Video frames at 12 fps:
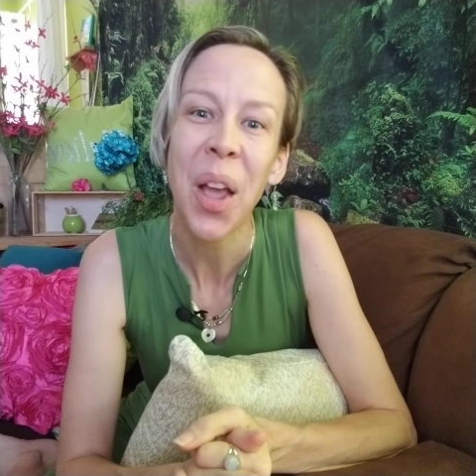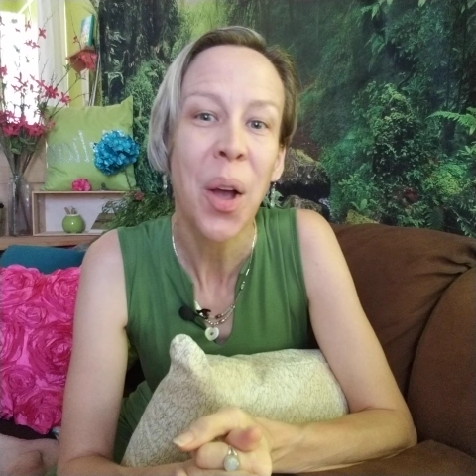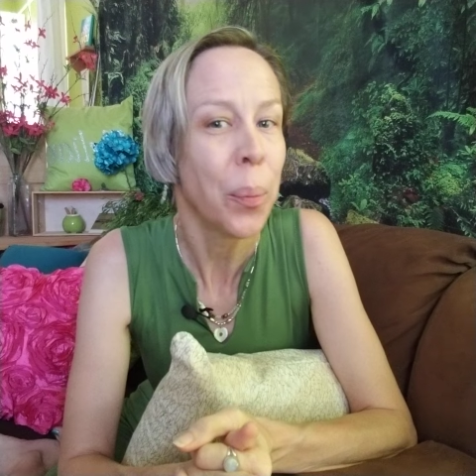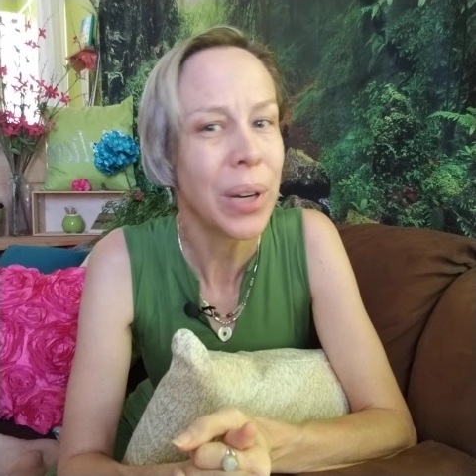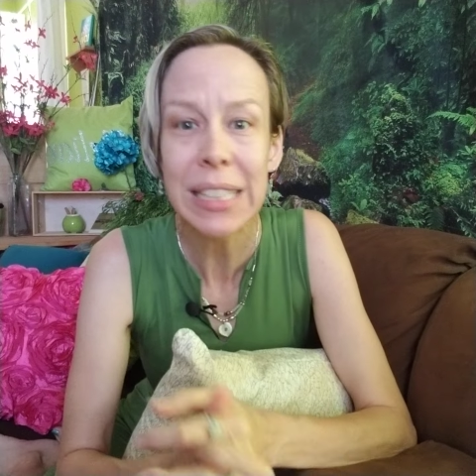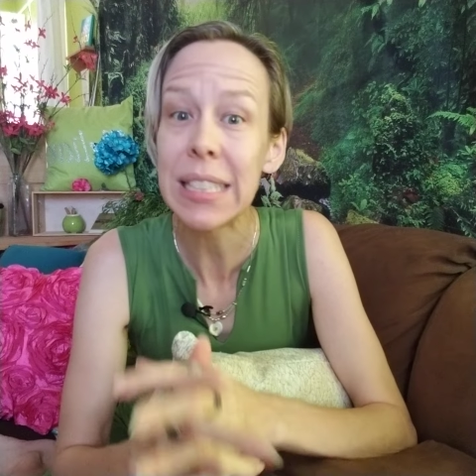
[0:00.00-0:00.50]

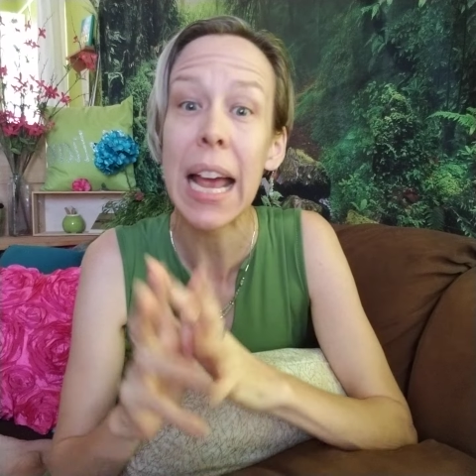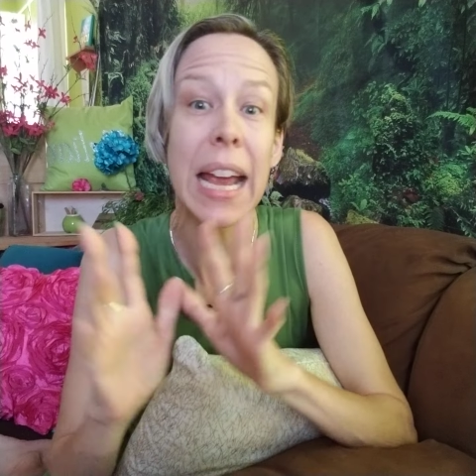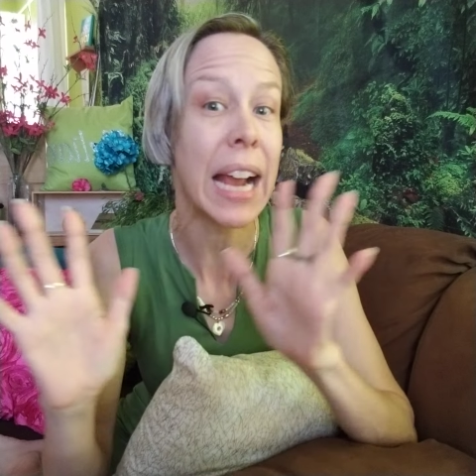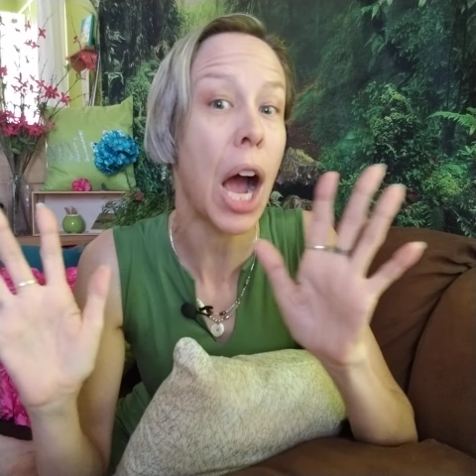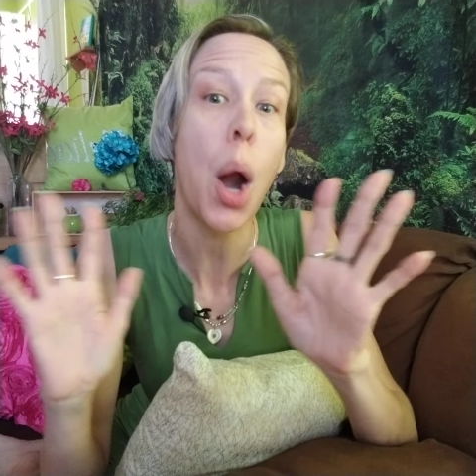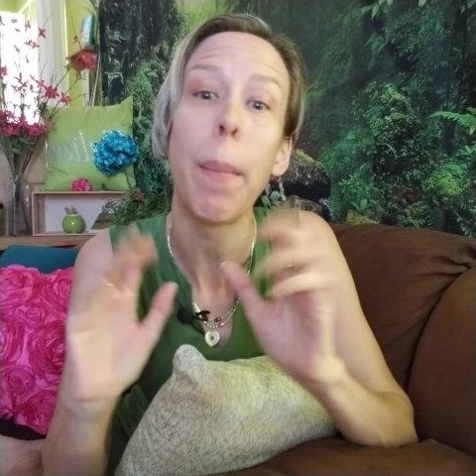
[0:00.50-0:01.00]
We take
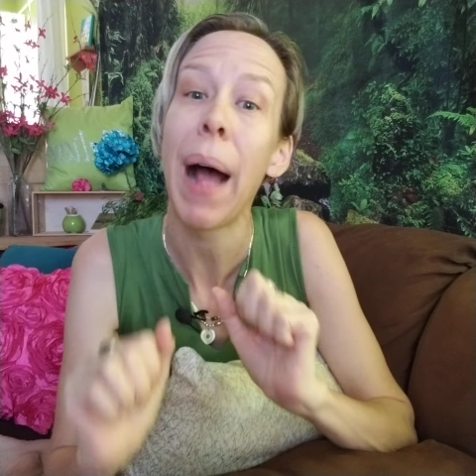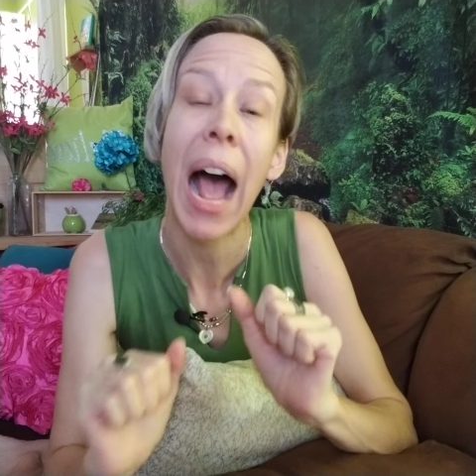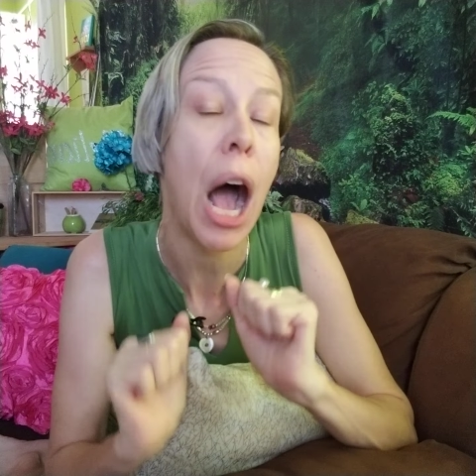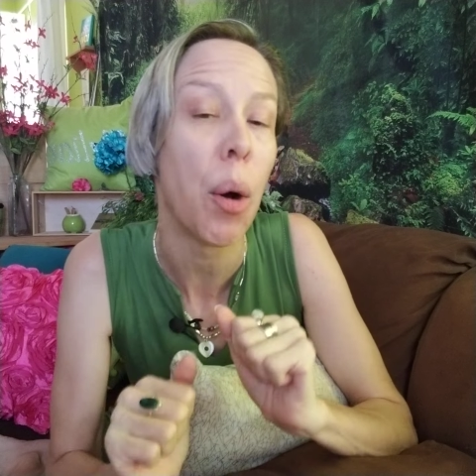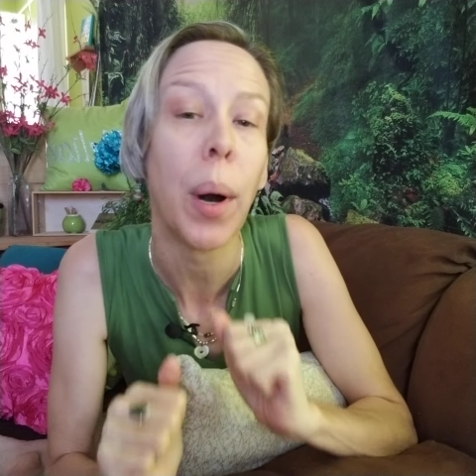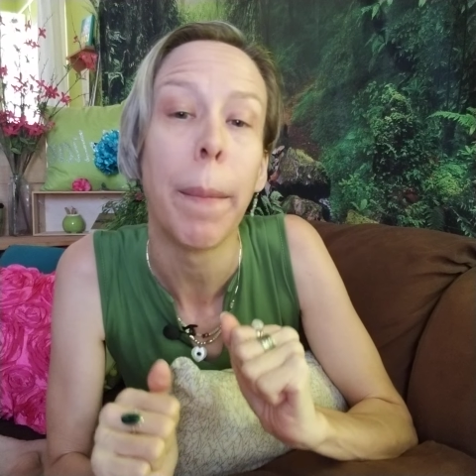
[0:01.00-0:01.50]
our
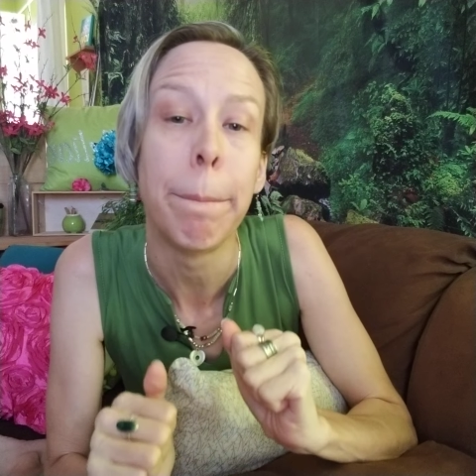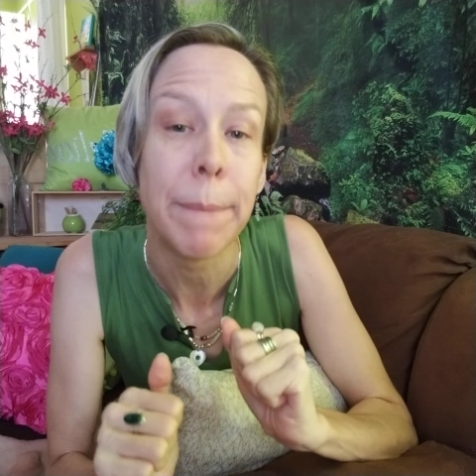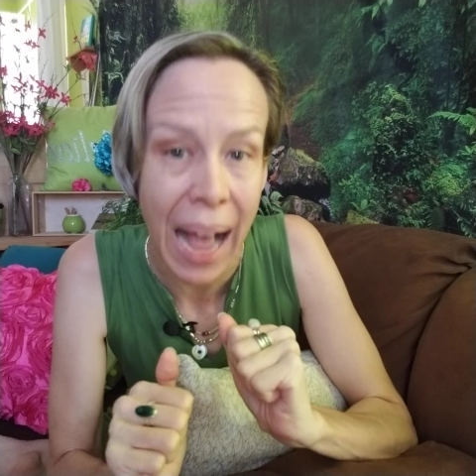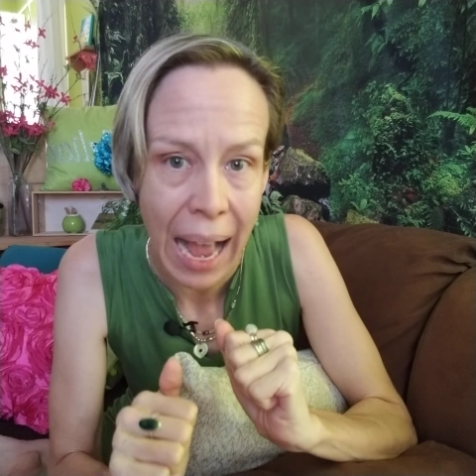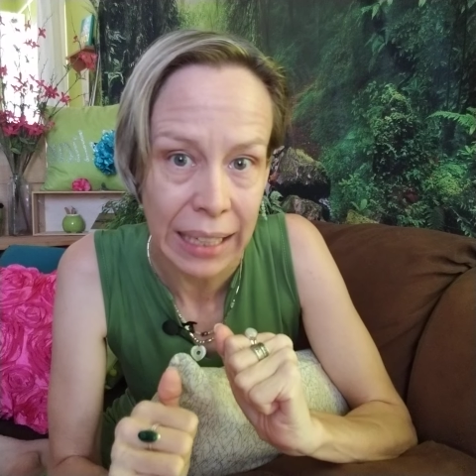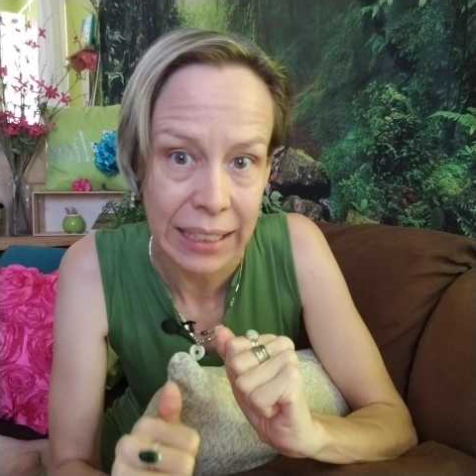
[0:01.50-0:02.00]
power
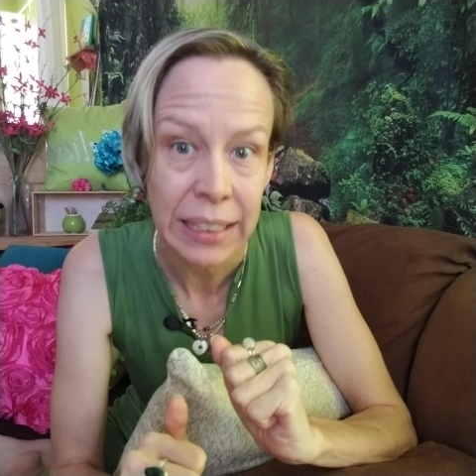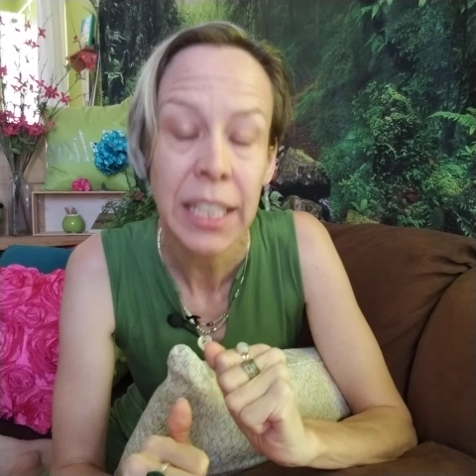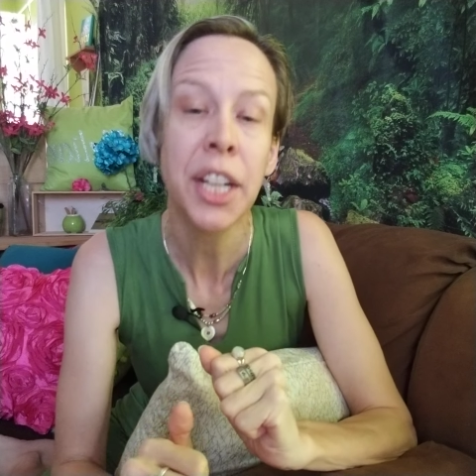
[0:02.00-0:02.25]
back